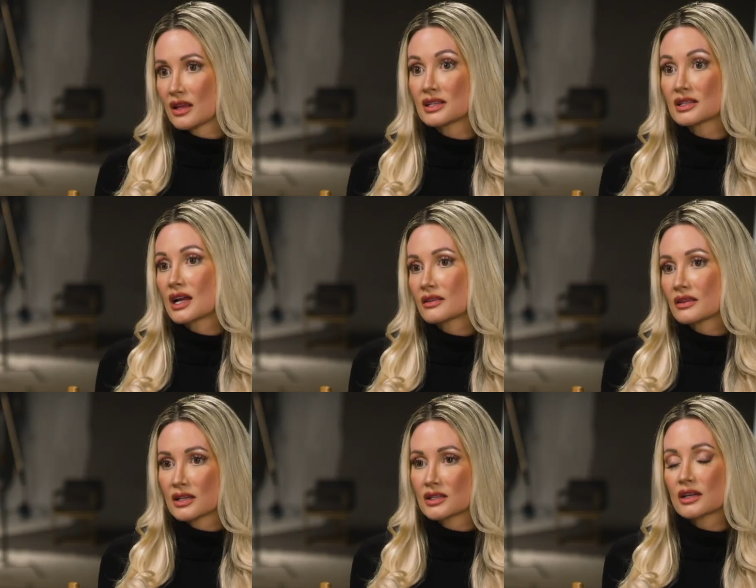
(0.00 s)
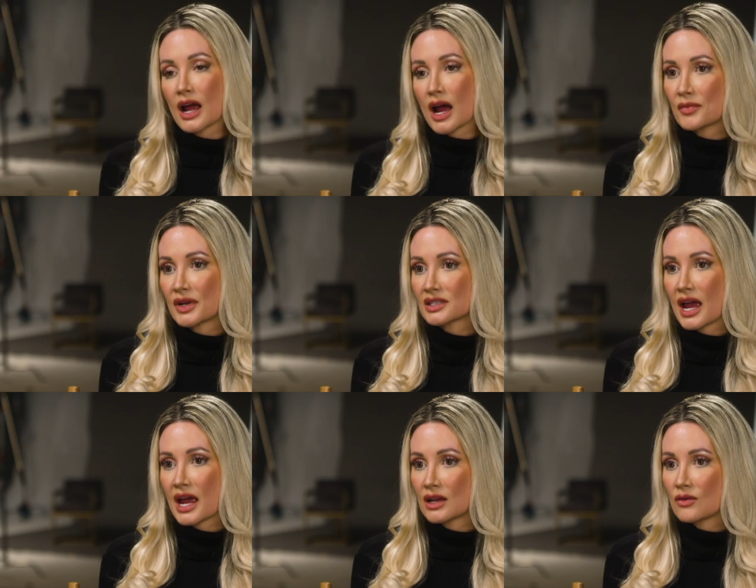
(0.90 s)
These kind of things could happen
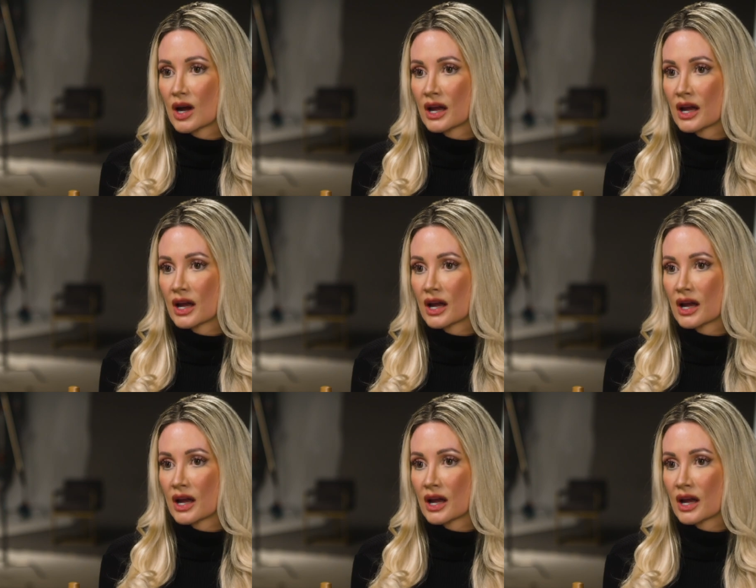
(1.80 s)
to anyone.